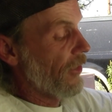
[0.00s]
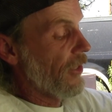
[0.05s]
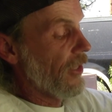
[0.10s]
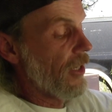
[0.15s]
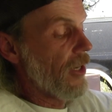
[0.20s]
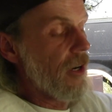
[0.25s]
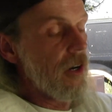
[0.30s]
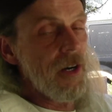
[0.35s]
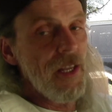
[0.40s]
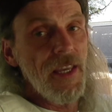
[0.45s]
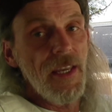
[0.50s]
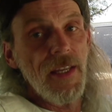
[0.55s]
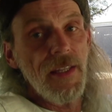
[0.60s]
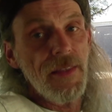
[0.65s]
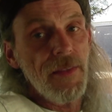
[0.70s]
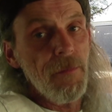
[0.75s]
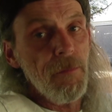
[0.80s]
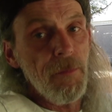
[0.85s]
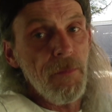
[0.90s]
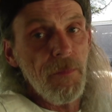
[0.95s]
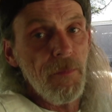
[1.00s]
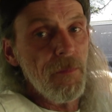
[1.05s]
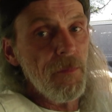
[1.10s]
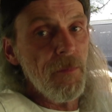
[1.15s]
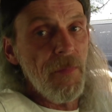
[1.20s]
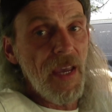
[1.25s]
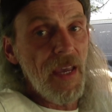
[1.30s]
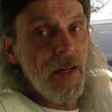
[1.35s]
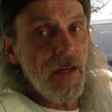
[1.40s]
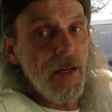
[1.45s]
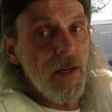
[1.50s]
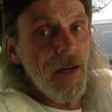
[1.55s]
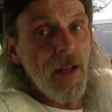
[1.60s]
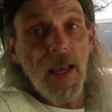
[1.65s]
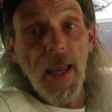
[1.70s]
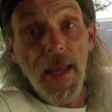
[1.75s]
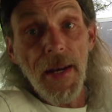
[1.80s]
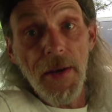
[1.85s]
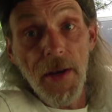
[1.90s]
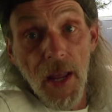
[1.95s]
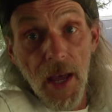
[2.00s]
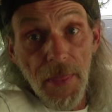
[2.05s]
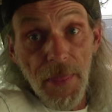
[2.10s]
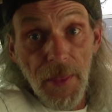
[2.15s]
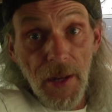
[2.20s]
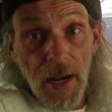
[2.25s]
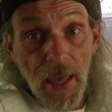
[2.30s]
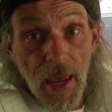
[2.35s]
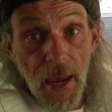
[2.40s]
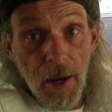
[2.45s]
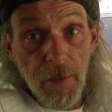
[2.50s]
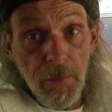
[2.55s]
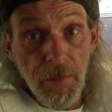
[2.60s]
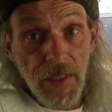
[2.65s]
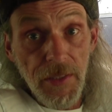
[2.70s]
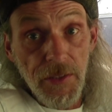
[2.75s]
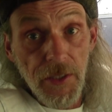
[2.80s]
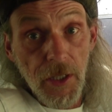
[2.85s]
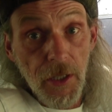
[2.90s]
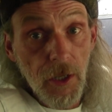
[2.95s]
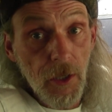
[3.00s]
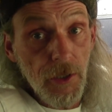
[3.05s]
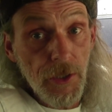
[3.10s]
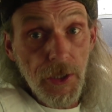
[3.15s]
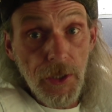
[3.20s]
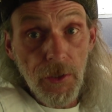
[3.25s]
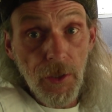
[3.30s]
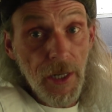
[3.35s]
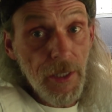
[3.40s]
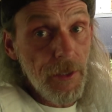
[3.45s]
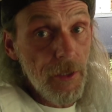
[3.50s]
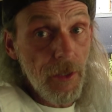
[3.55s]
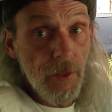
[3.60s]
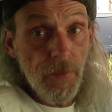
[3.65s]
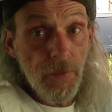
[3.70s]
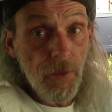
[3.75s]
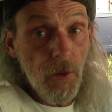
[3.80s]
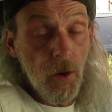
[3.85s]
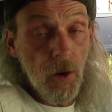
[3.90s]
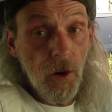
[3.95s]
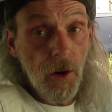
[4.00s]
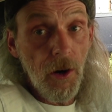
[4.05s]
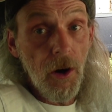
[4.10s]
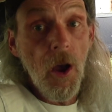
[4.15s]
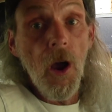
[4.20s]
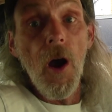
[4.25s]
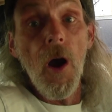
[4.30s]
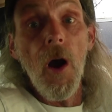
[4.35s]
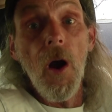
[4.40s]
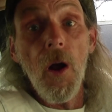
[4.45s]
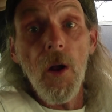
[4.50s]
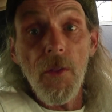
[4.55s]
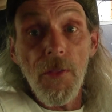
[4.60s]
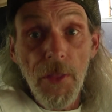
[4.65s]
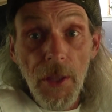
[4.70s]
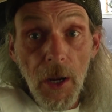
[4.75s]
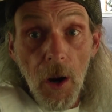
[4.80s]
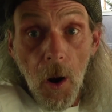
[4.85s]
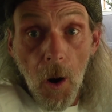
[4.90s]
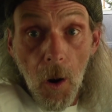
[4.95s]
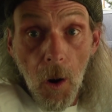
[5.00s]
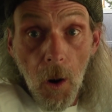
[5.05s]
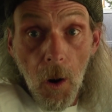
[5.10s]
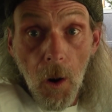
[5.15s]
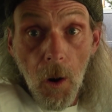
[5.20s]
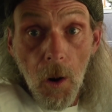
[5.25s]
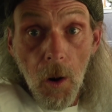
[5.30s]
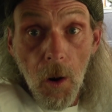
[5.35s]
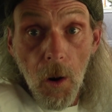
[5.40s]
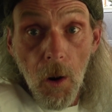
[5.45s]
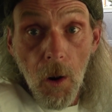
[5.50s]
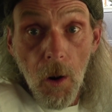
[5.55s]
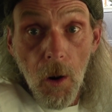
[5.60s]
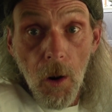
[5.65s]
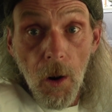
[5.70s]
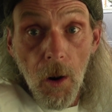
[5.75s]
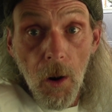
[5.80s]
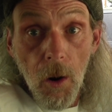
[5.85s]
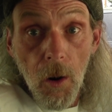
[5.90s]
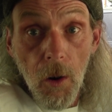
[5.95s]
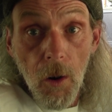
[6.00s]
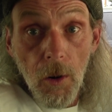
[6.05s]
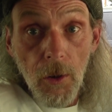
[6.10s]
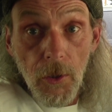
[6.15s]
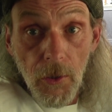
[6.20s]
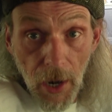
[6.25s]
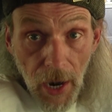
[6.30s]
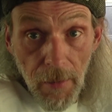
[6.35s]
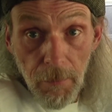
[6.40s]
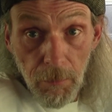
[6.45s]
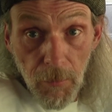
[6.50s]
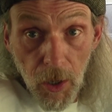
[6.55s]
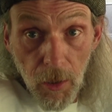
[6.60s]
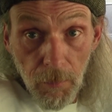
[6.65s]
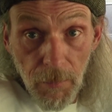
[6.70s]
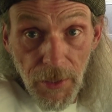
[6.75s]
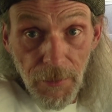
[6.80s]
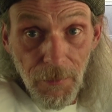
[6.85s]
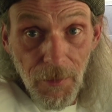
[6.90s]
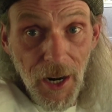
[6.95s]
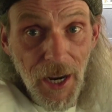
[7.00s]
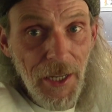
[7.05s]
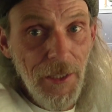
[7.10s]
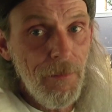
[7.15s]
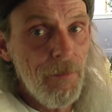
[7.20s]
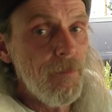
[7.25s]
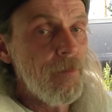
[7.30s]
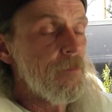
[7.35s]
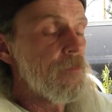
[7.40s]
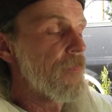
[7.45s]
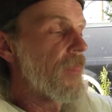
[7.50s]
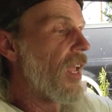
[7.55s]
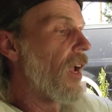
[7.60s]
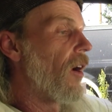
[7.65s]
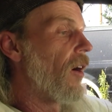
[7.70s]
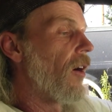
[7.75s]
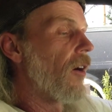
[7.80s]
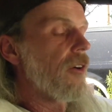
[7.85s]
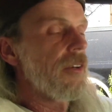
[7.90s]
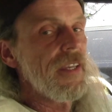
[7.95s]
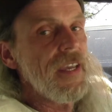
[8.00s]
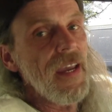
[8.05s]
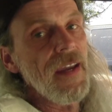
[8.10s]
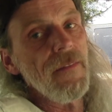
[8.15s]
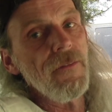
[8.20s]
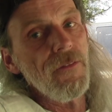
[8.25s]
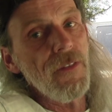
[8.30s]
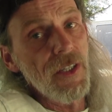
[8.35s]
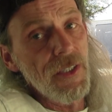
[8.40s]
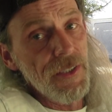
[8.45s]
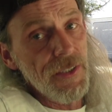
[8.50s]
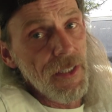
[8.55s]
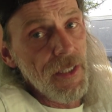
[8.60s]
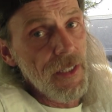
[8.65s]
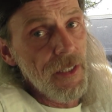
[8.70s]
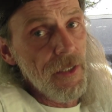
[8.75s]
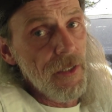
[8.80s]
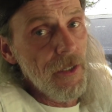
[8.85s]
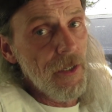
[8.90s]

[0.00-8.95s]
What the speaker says: You go to hit the pedal and nothing happens. It goes straight to the floor. The oh crap moment, right? Okay, first thing you